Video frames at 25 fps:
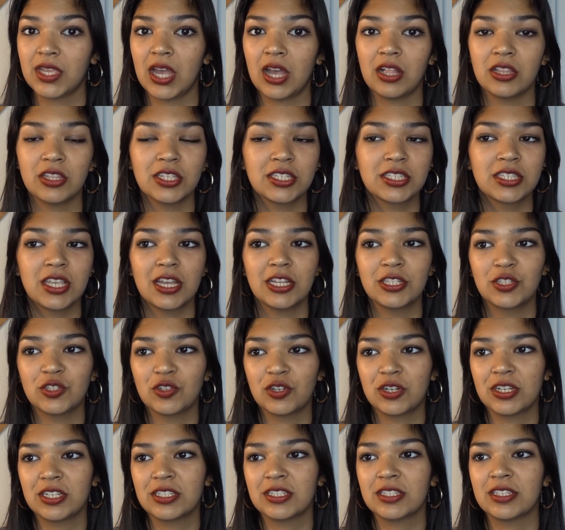
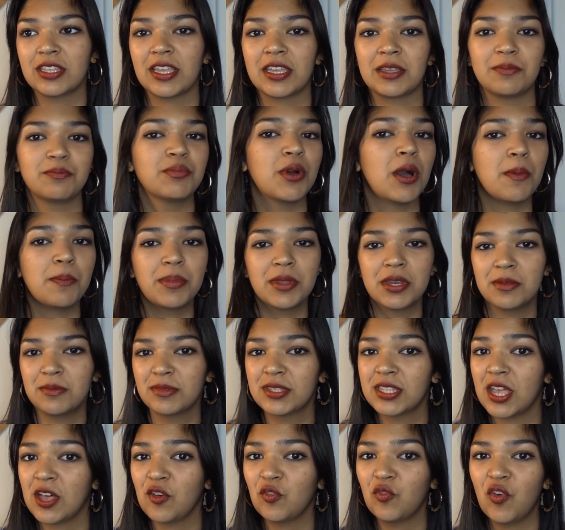Alexandre is like pumping
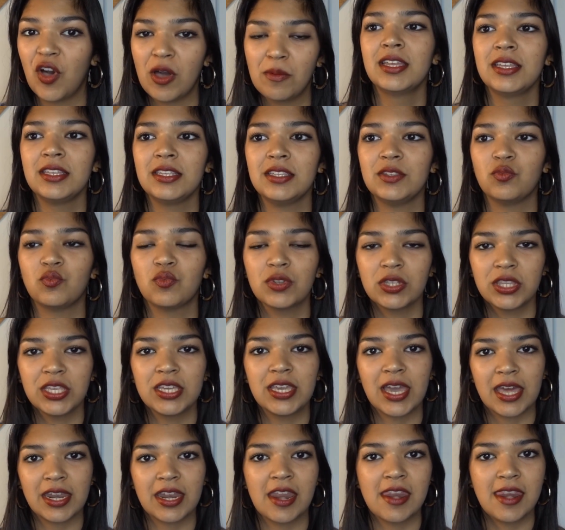himself up. He's really
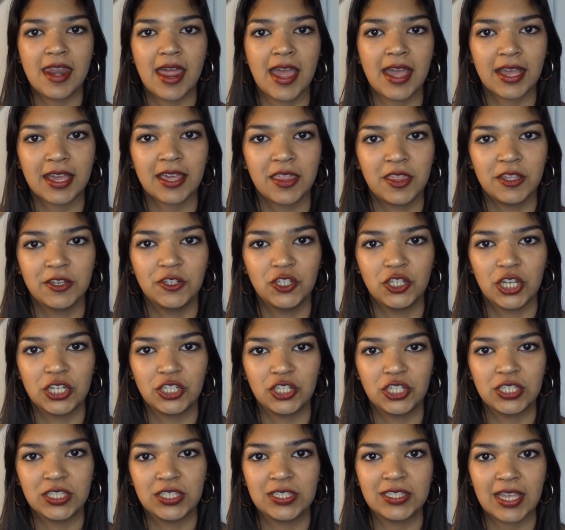got to knock the
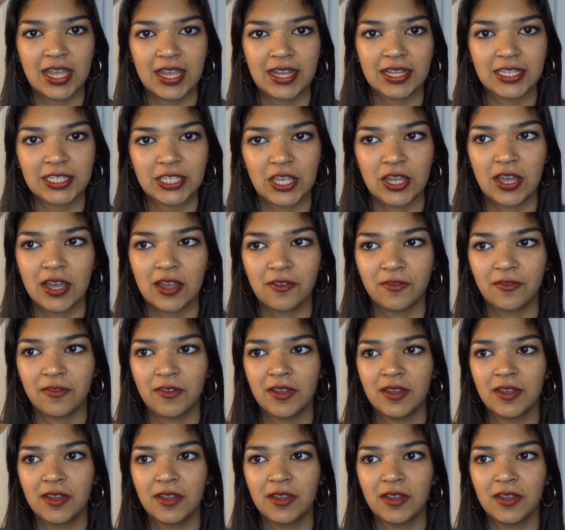judge's socks off.